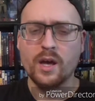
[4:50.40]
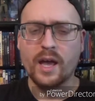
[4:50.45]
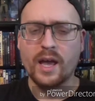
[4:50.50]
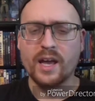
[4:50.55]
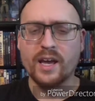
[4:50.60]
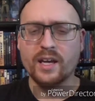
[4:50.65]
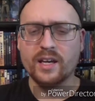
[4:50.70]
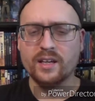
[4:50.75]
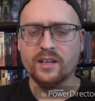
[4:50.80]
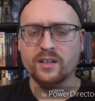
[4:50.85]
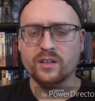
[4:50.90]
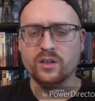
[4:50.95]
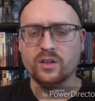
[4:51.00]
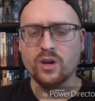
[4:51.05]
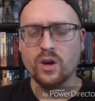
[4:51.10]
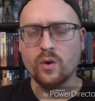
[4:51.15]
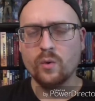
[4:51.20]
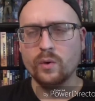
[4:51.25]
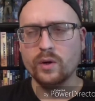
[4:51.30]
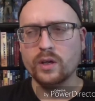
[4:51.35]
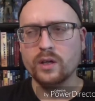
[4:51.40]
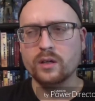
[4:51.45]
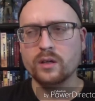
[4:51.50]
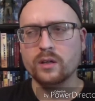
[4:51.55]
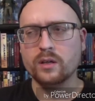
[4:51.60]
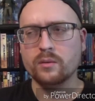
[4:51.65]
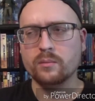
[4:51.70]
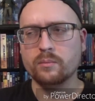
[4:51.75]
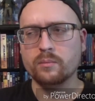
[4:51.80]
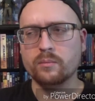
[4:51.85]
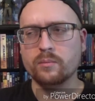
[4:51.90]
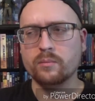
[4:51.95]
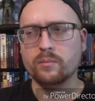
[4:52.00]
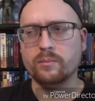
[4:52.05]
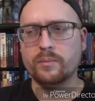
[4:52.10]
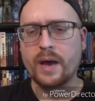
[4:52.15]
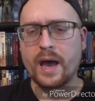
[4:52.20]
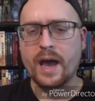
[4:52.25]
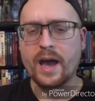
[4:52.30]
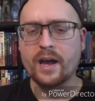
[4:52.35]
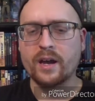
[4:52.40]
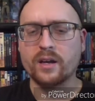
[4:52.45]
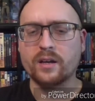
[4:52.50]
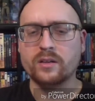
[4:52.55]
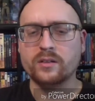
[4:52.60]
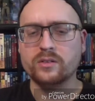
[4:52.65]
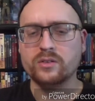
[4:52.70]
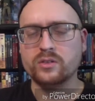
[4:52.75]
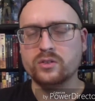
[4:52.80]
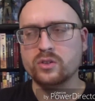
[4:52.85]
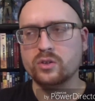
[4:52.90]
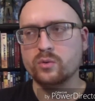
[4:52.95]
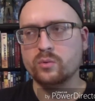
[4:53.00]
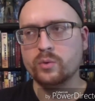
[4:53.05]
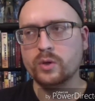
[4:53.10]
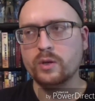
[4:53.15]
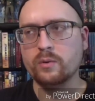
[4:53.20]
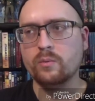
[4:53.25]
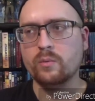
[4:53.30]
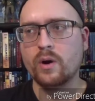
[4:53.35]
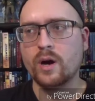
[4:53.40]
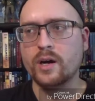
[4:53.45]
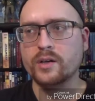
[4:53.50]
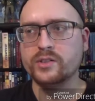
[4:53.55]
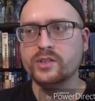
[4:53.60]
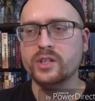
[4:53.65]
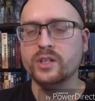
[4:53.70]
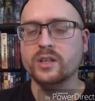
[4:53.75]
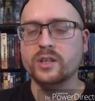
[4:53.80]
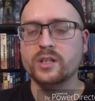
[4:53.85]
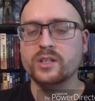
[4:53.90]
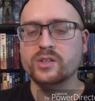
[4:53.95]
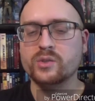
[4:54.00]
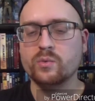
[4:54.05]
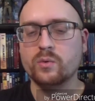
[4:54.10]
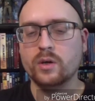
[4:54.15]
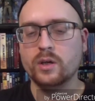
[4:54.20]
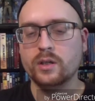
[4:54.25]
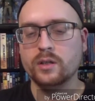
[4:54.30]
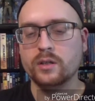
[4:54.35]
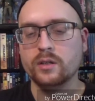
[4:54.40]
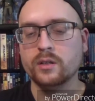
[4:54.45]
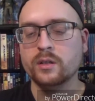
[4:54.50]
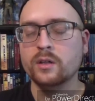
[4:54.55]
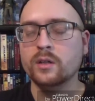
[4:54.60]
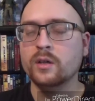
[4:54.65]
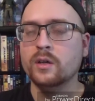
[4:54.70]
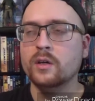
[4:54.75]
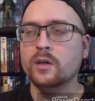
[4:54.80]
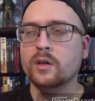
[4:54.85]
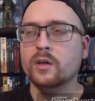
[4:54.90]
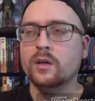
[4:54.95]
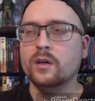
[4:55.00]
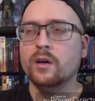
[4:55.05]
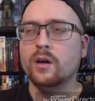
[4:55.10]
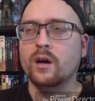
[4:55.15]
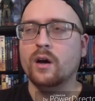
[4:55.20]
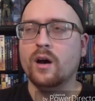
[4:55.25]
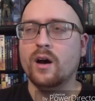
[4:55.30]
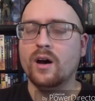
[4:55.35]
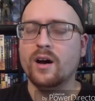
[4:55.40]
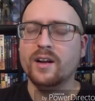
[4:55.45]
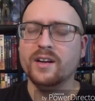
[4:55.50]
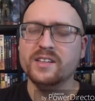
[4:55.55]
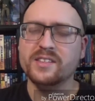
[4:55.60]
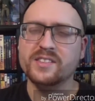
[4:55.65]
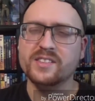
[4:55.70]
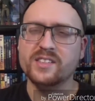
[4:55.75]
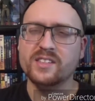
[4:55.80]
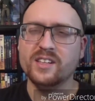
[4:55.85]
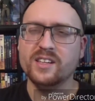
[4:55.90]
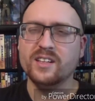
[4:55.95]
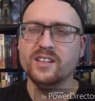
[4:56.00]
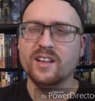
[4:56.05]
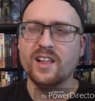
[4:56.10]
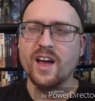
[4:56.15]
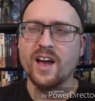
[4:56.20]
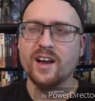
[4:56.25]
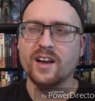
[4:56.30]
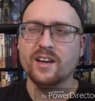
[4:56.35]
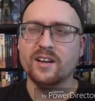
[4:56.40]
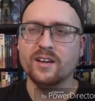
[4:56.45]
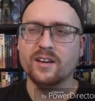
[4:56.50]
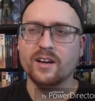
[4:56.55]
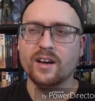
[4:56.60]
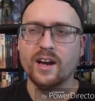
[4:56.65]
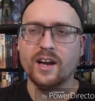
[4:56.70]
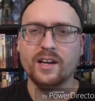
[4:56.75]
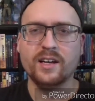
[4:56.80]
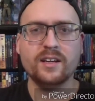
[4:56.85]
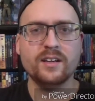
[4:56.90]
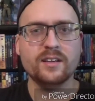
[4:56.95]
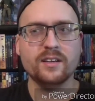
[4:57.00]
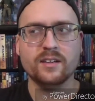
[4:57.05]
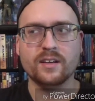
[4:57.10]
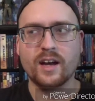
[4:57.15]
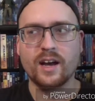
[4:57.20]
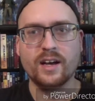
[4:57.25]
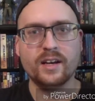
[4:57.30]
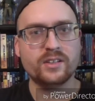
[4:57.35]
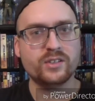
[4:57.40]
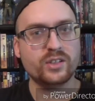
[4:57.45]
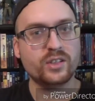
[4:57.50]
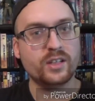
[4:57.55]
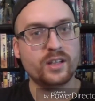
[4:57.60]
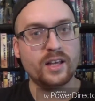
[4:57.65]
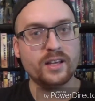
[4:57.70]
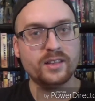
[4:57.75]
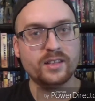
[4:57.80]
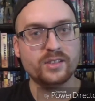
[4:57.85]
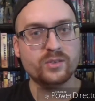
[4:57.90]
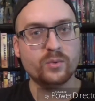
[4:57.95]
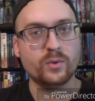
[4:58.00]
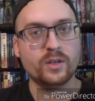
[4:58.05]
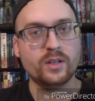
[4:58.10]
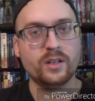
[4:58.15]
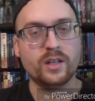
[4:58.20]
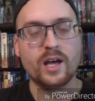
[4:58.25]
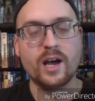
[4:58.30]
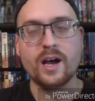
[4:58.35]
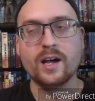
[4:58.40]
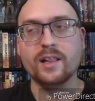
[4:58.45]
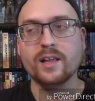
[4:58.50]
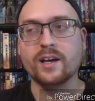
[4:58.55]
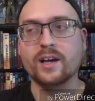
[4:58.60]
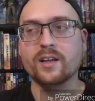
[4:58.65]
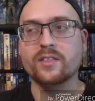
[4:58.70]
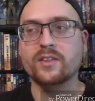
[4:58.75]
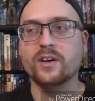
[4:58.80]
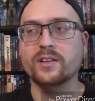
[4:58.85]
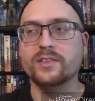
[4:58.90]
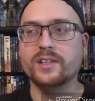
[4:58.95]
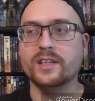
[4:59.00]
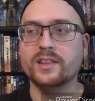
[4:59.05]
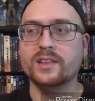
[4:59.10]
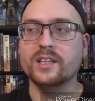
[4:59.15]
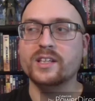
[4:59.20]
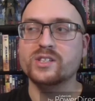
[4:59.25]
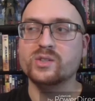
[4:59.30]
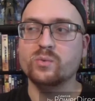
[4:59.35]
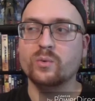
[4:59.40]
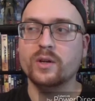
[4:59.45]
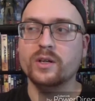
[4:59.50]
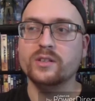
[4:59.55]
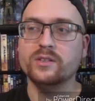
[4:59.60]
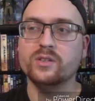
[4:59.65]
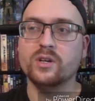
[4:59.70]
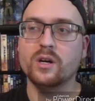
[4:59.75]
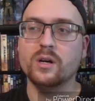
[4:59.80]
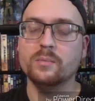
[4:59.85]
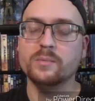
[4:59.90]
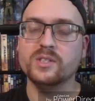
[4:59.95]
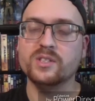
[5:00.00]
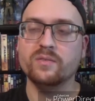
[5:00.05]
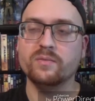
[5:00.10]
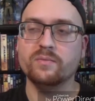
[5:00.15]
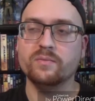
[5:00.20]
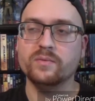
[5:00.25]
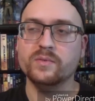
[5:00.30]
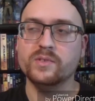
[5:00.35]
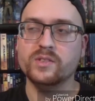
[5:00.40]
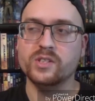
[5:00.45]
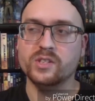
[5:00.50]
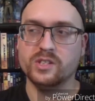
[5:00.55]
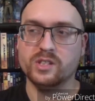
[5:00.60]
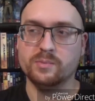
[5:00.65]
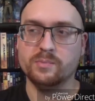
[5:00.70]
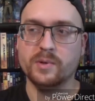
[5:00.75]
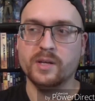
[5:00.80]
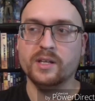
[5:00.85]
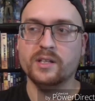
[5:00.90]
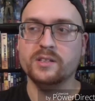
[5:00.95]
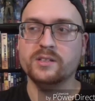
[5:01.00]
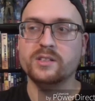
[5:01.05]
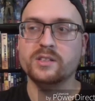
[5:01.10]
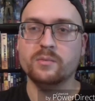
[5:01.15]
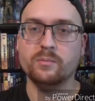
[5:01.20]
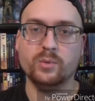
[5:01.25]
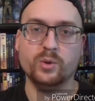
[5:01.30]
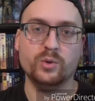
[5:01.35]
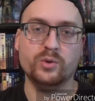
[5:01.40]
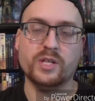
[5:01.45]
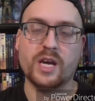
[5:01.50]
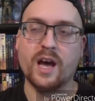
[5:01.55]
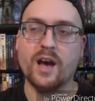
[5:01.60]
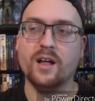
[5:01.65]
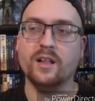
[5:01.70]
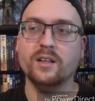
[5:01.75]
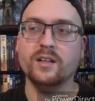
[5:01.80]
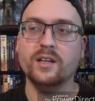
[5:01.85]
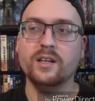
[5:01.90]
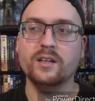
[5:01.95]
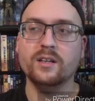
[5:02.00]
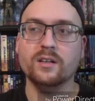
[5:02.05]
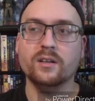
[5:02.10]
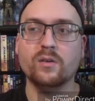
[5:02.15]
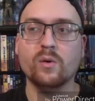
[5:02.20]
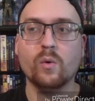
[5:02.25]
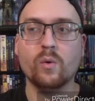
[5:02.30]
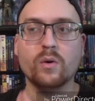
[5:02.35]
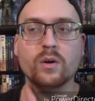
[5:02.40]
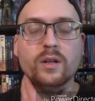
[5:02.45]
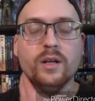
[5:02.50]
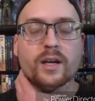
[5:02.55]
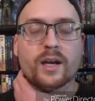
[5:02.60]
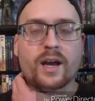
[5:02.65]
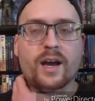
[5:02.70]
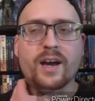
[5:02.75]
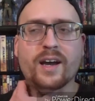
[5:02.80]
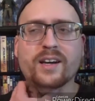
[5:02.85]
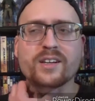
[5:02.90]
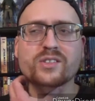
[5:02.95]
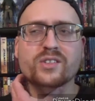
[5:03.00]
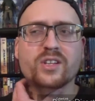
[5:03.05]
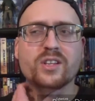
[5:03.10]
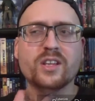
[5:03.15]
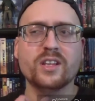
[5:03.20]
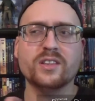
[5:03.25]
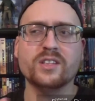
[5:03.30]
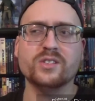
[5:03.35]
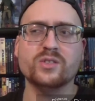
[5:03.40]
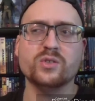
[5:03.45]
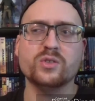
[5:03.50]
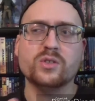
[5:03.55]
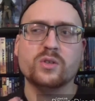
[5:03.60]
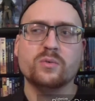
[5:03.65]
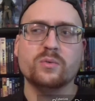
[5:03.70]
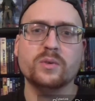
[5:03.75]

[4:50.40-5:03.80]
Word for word: And going back to rewatching this one, honestly, like I didn't. I actually like this one a lot. Like I thought that this one, in terms of suspense and brutality and gore, like I actually thought this was a